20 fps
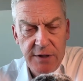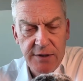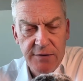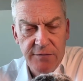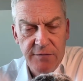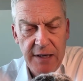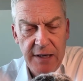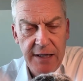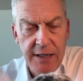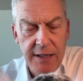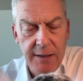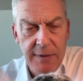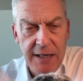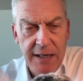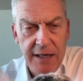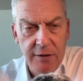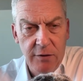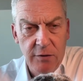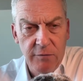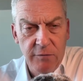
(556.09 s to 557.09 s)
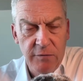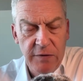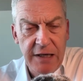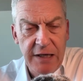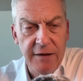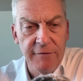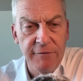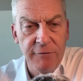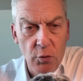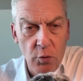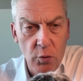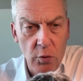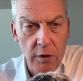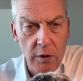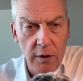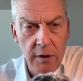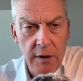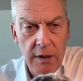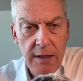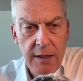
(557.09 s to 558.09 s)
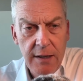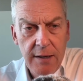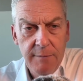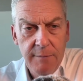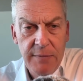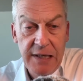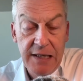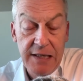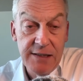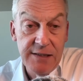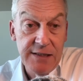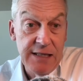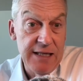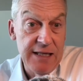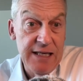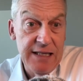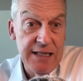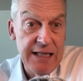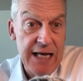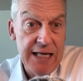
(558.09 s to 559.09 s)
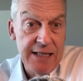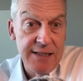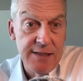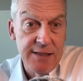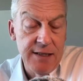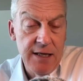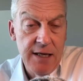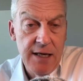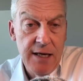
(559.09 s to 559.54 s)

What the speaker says: fighting about, or fighting for, because I think that's